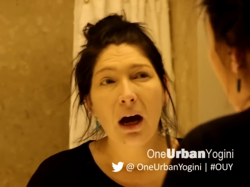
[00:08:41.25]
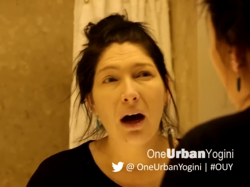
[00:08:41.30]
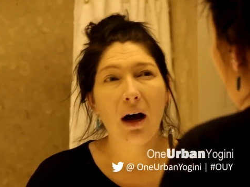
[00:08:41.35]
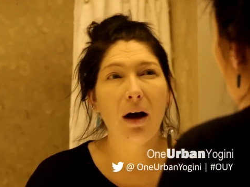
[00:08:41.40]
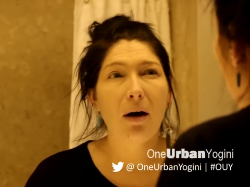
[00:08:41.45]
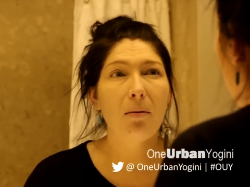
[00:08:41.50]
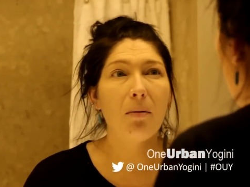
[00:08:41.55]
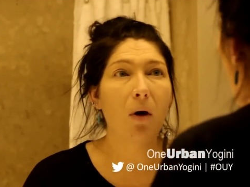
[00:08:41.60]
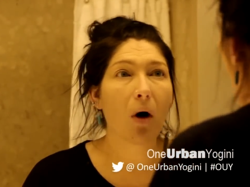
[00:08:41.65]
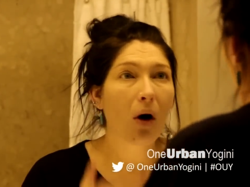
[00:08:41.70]

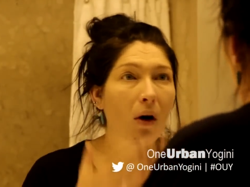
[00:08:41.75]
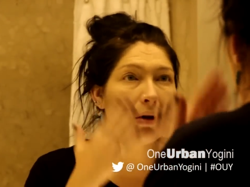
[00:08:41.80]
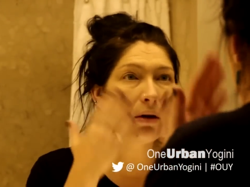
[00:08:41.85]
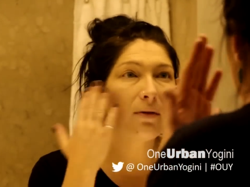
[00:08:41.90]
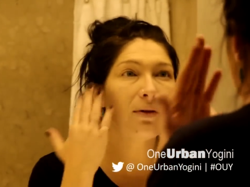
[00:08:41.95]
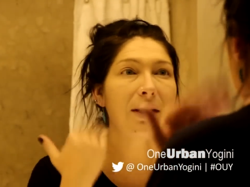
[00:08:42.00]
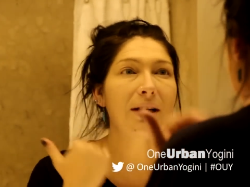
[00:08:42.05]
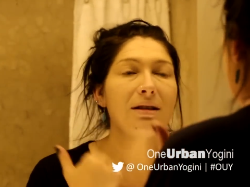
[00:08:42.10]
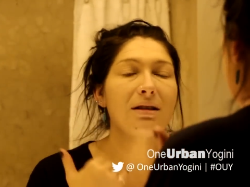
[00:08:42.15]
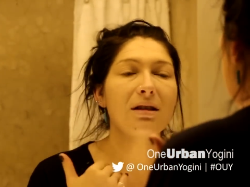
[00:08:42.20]
all
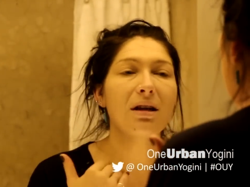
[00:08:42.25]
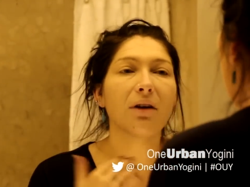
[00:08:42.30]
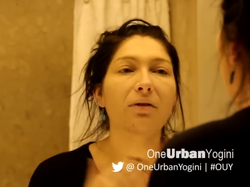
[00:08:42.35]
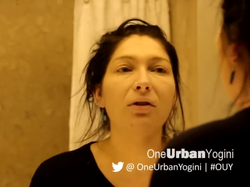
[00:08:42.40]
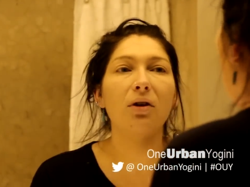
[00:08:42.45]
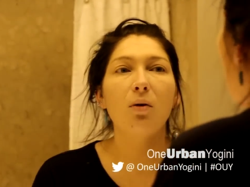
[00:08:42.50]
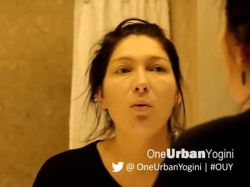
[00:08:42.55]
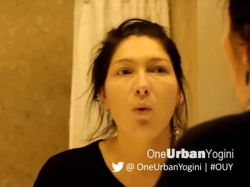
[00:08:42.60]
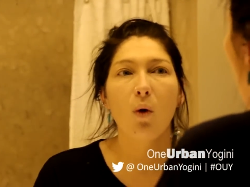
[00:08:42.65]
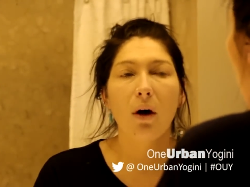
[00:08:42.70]
of that
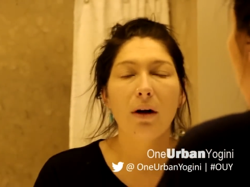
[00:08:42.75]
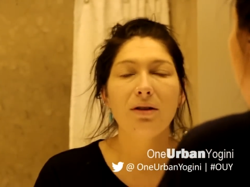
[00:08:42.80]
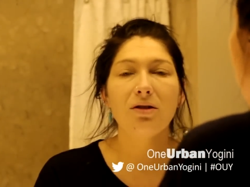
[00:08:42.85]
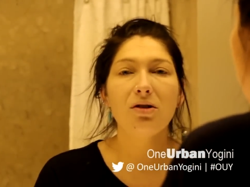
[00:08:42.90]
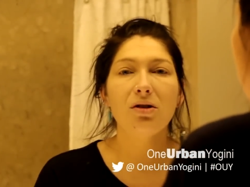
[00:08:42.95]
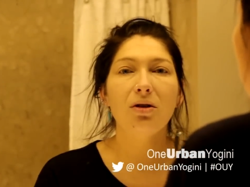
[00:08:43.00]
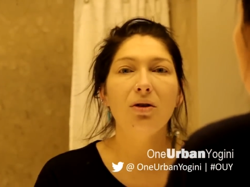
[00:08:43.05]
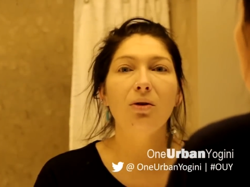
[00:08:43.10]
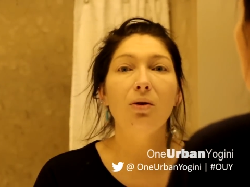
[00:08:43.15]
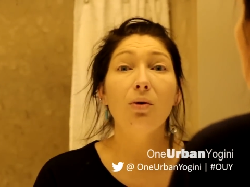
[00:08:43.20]
stuff you
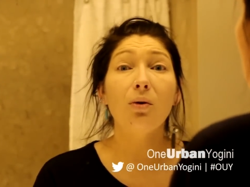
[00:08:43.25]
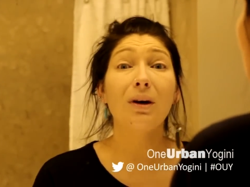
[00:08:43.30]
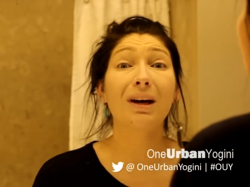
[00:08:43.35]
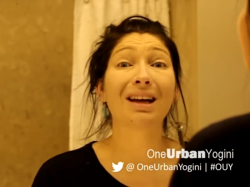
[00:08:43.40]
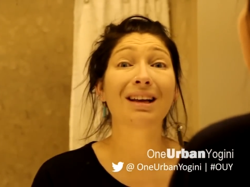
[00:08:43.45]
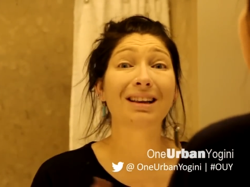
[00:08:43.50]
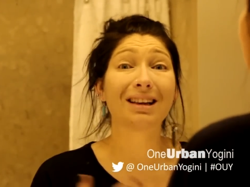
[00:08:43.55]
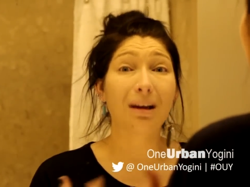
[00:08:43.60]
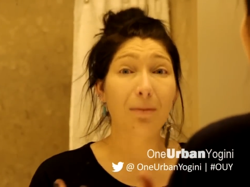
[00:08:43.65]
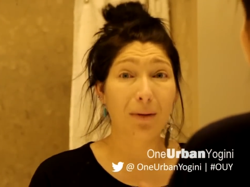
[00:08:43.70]
want to
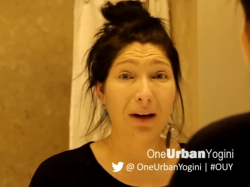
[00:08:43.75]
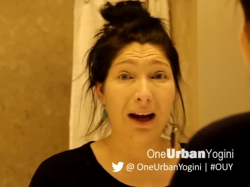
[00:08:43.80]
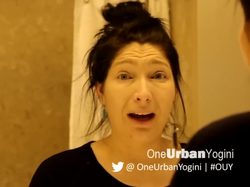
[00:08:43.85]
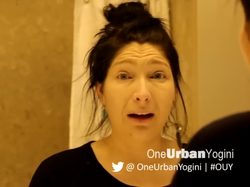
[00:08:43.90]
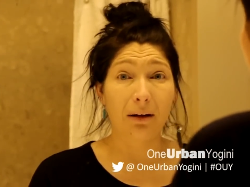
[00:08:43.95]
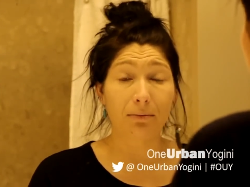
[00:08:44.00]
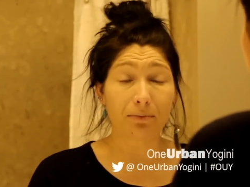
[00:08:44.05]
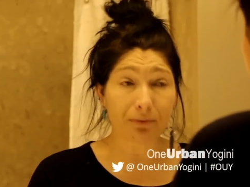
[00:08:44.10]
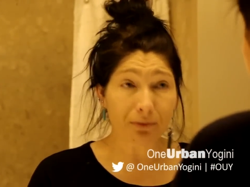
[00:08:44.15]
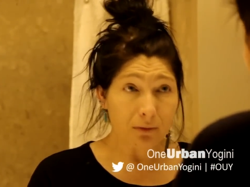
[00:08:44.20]

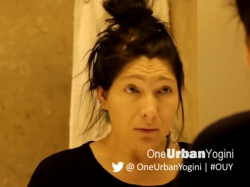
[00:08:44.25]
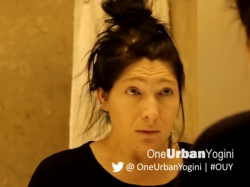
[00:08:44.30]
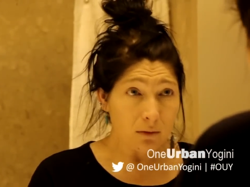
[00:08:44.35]
eliminate.